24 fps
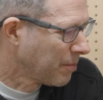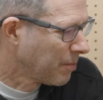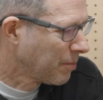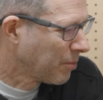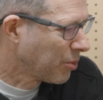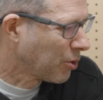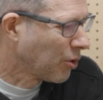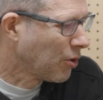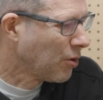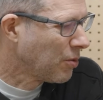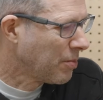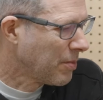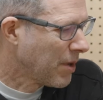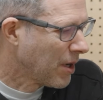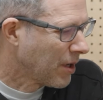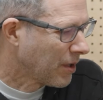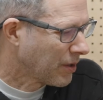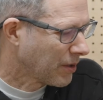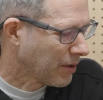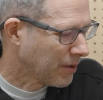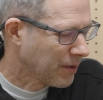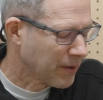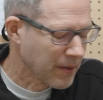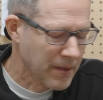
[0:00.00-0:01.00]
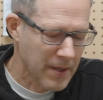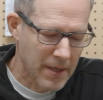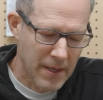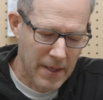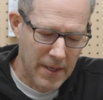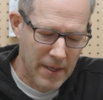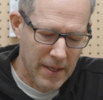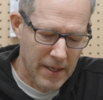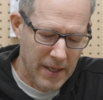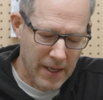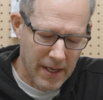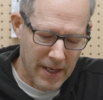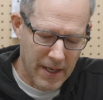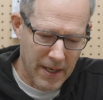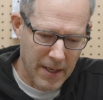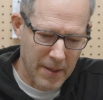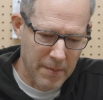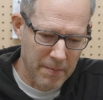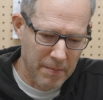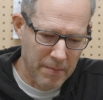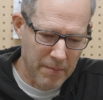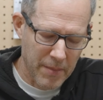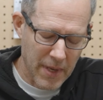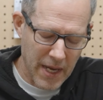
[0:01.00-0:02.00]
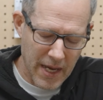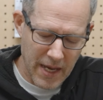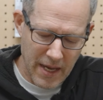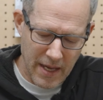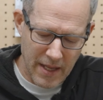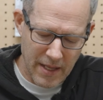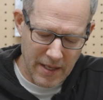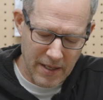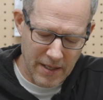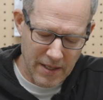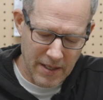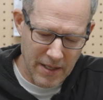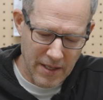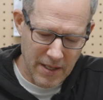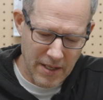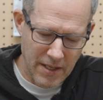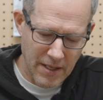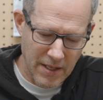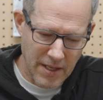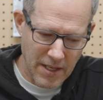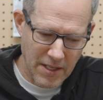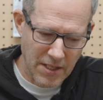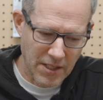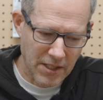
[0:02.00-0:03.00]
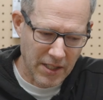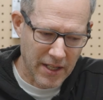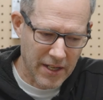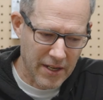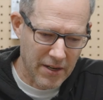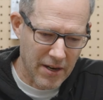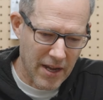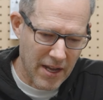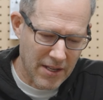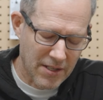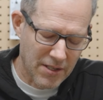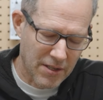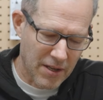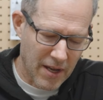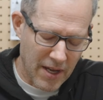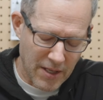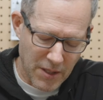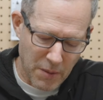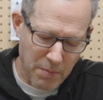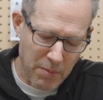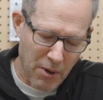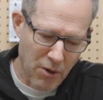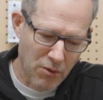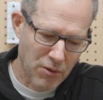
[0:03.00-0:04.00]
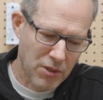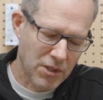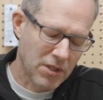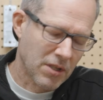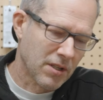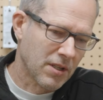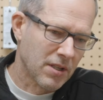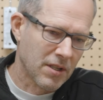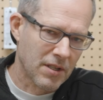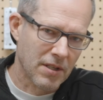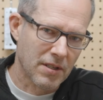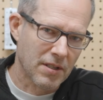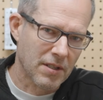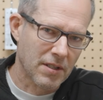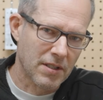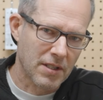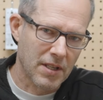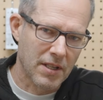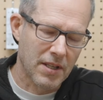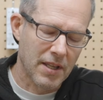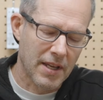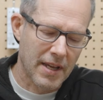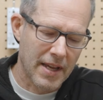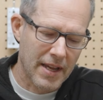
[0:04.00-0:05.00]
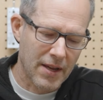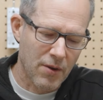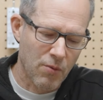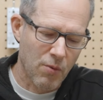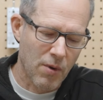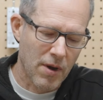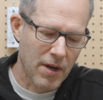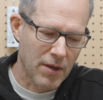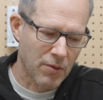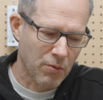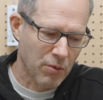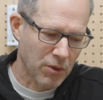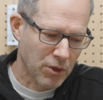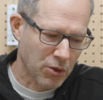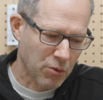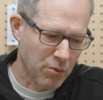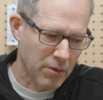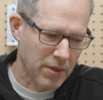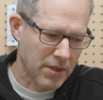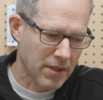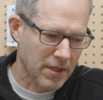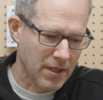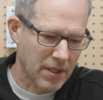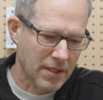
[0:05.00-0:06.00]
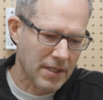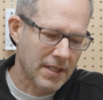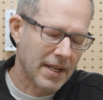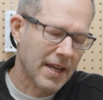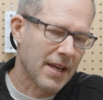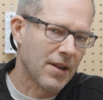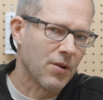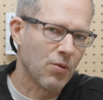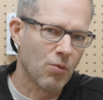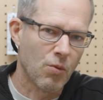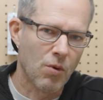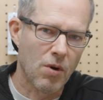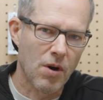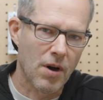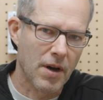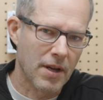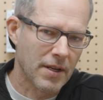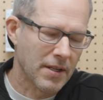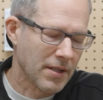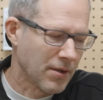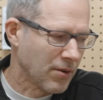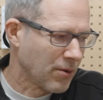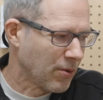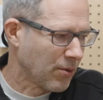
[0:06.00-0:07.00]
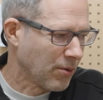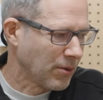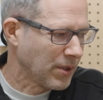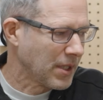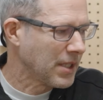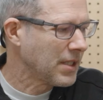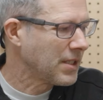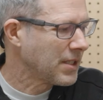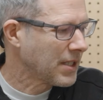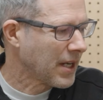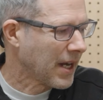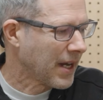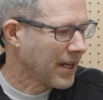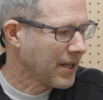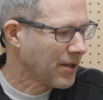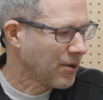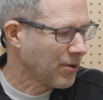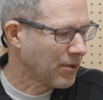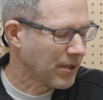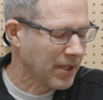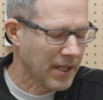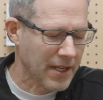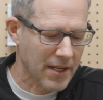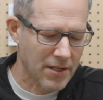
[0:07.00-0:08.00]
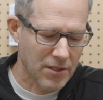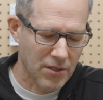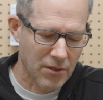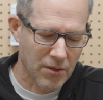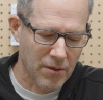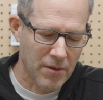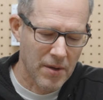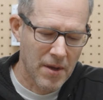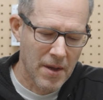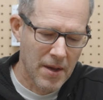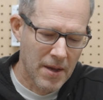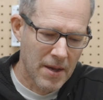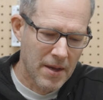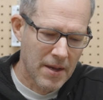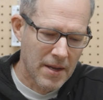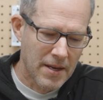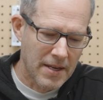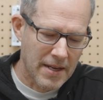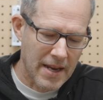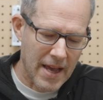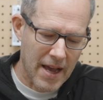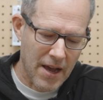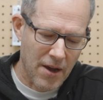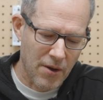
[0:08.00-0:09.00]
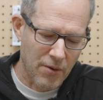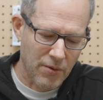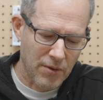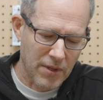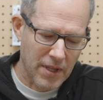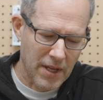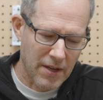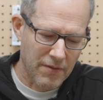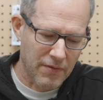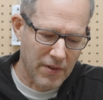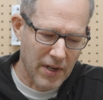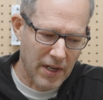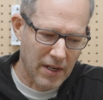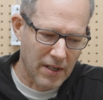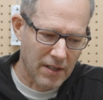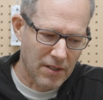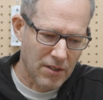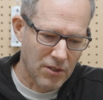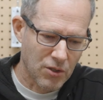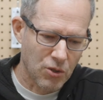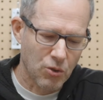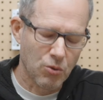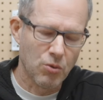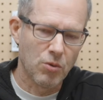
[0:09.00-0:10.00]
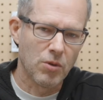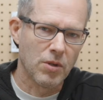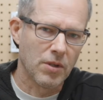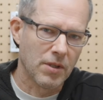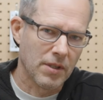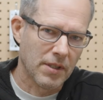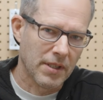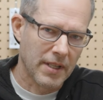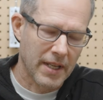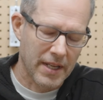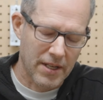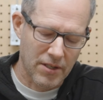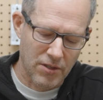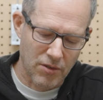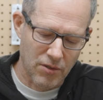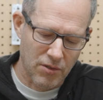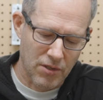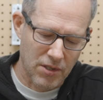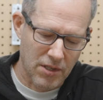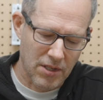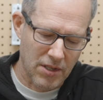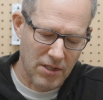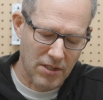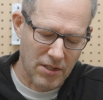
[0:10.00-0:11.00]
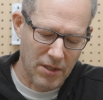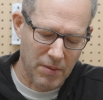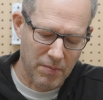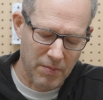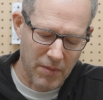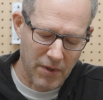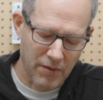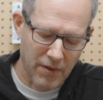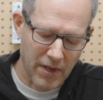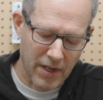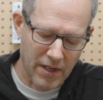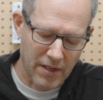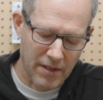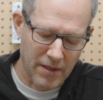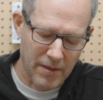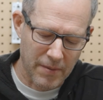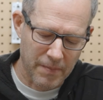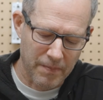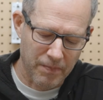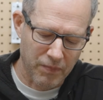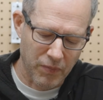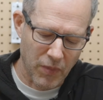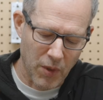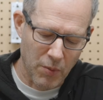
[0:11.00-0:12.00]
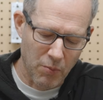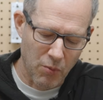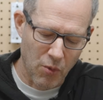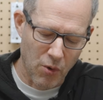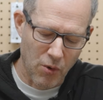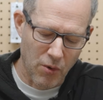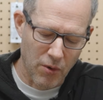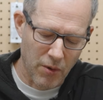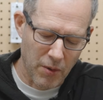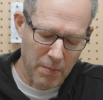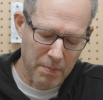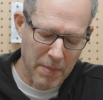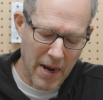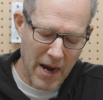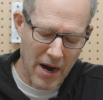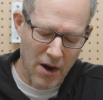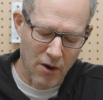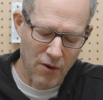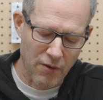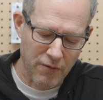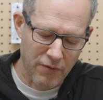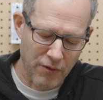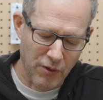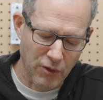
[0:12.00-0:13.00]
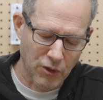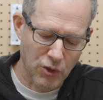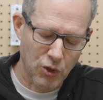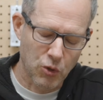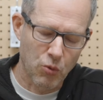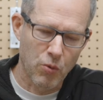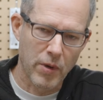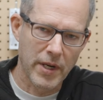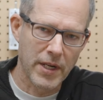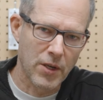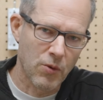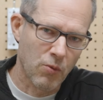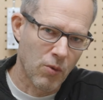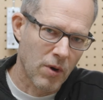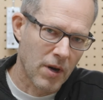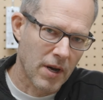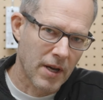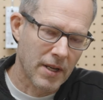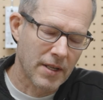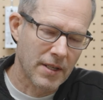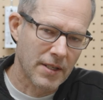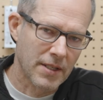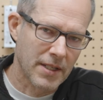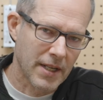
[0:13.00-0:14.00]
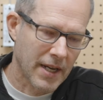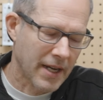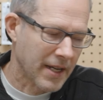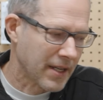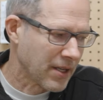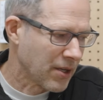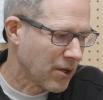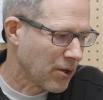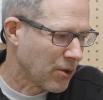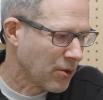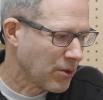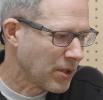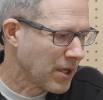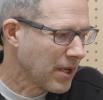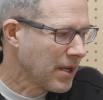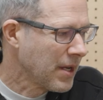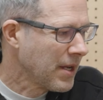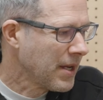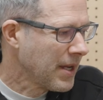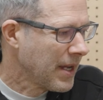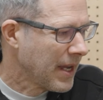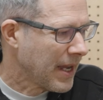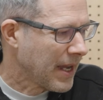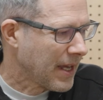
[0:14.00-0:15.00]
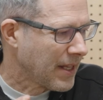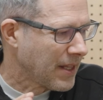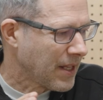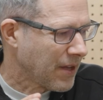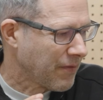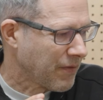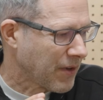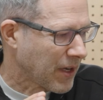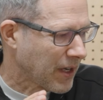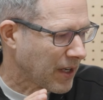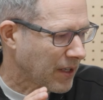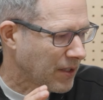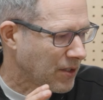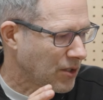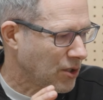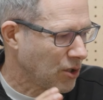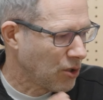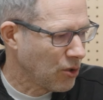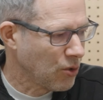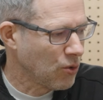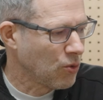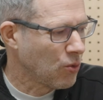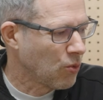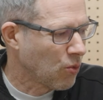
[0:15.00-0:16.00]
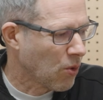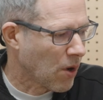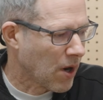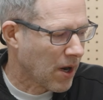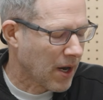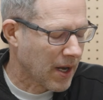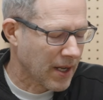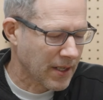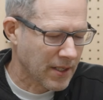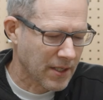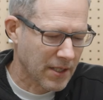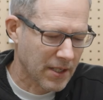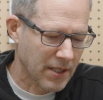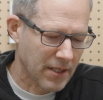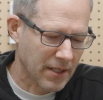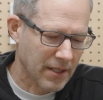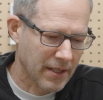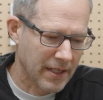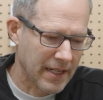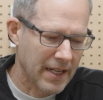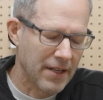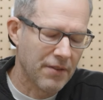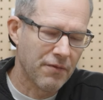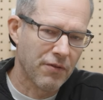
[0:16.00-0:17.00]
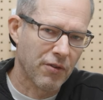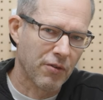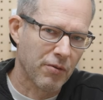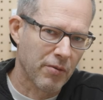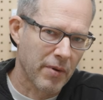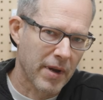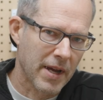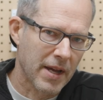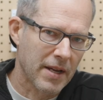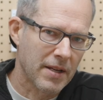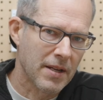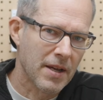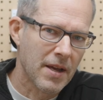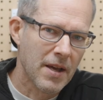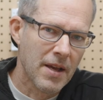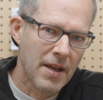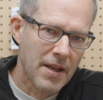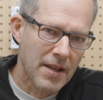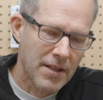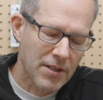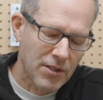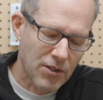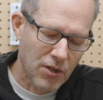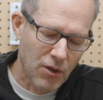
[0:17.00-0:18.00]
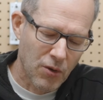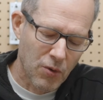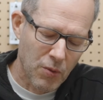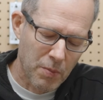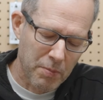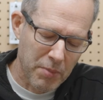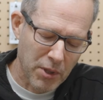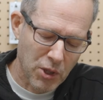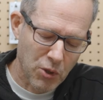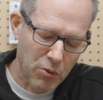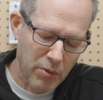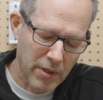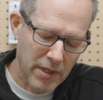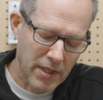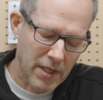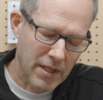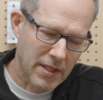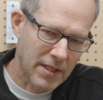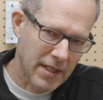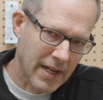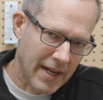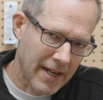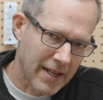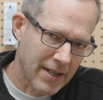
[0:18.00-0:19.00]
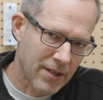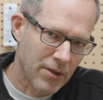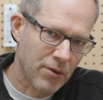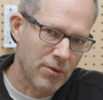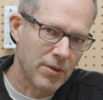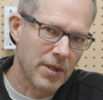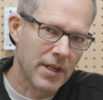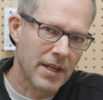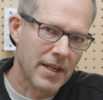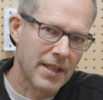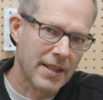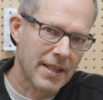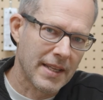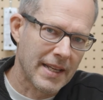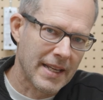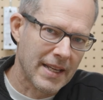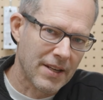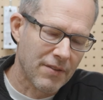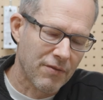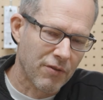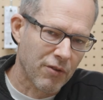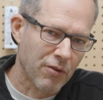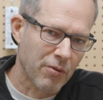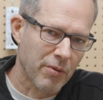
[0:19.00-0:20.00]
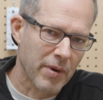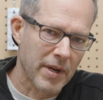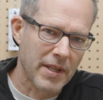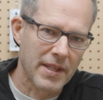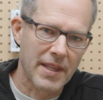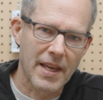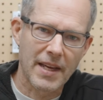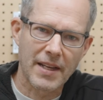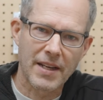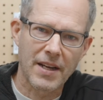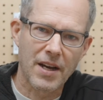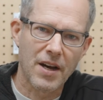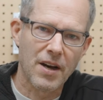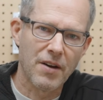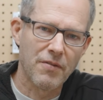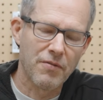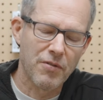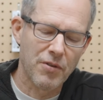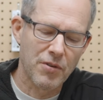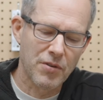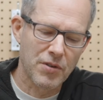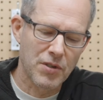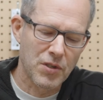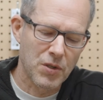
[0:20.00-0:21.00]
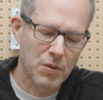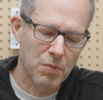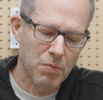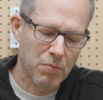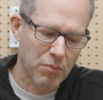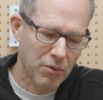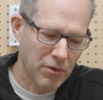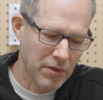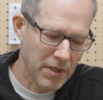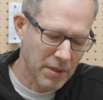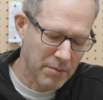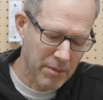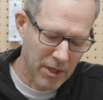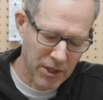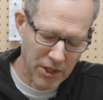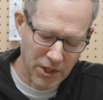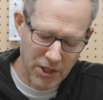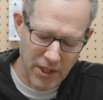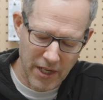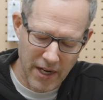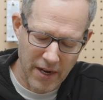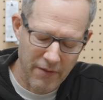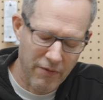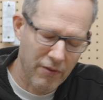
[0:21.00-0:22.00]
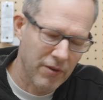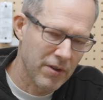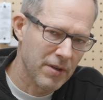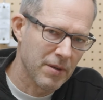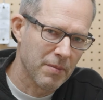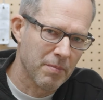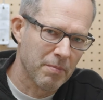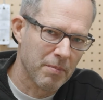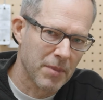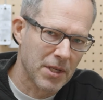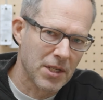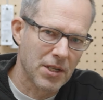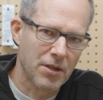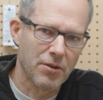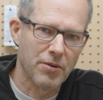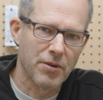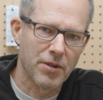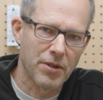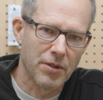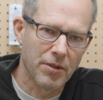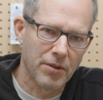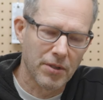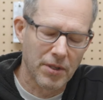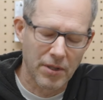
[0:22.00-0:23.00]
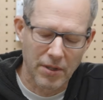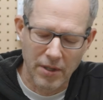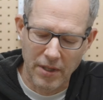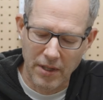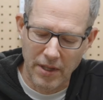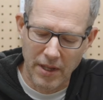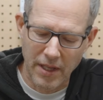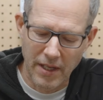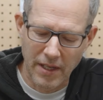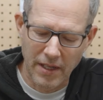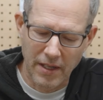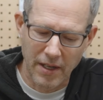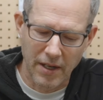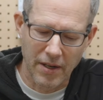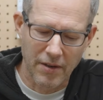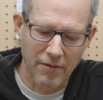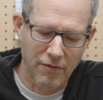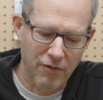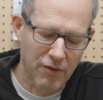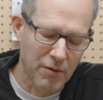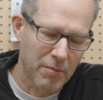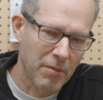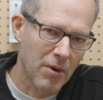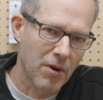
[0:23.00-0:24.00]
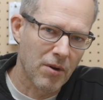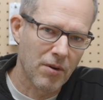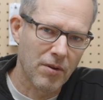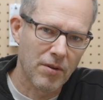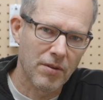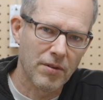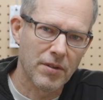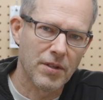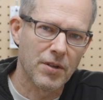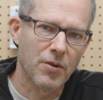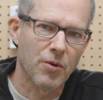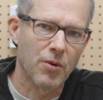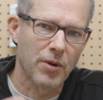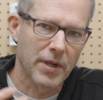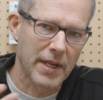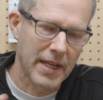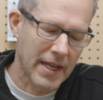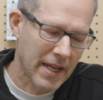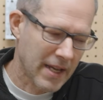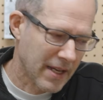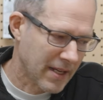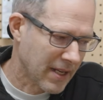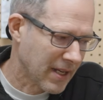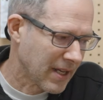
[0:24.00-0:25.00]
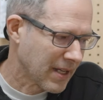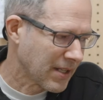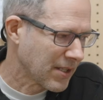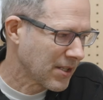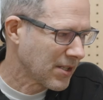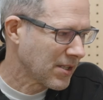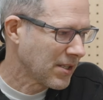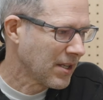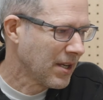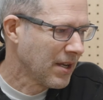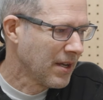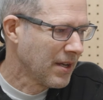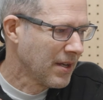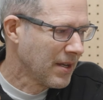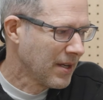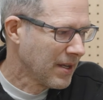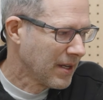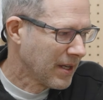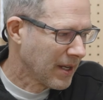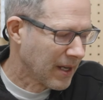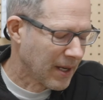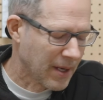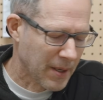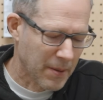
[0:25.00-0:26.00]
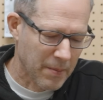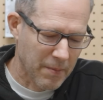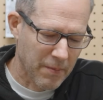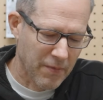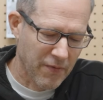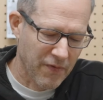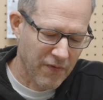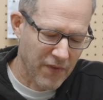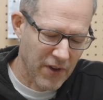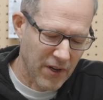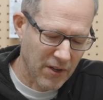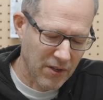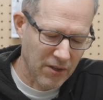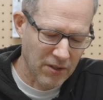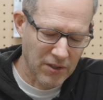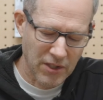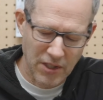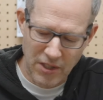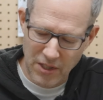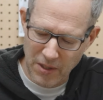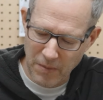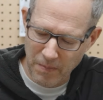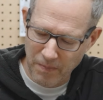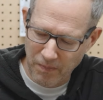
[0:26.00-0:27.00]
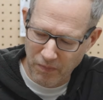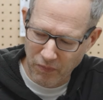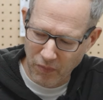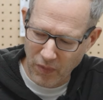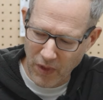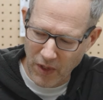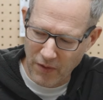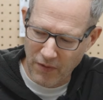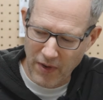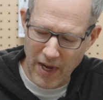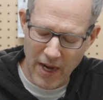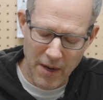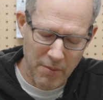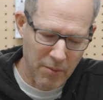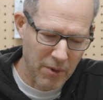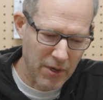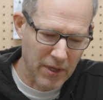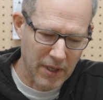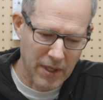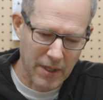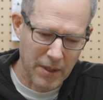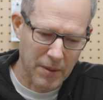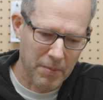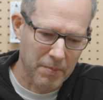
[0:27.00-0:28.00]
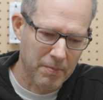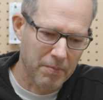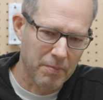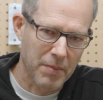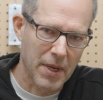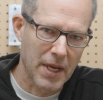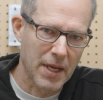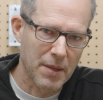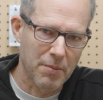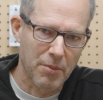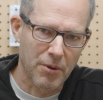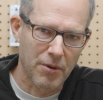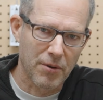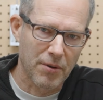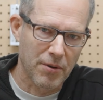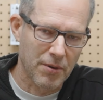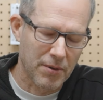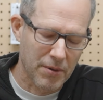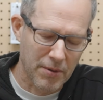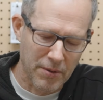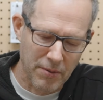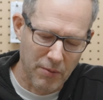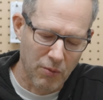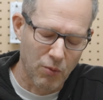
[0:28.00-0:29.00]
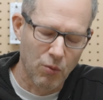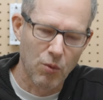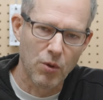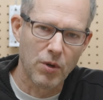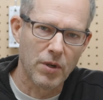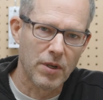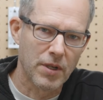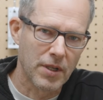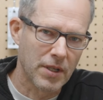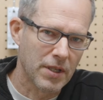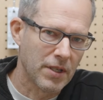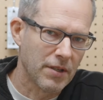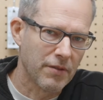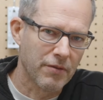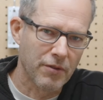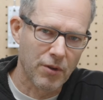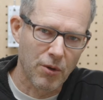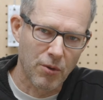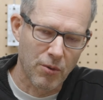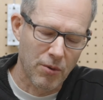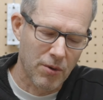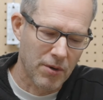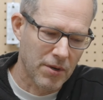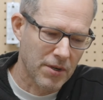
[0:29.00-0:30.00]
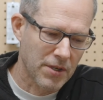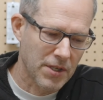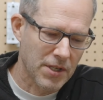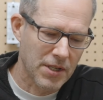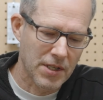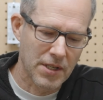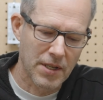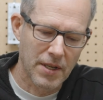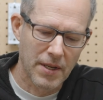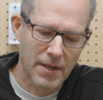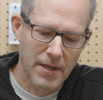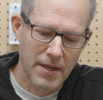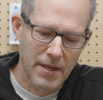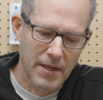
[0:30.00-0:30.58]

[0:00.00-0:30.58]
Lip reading: Pro model. And this layer, as opposed to the A1, which was the 10-watt only diode laser, now they've got a dual laser system. They've got a more powerful 20-watt diode, and they've got a 2-watt infrared. So between the diode and the infrared, that covers pretty much every material you could think of, from all the organics, felt, fabric, paper, wood, of course.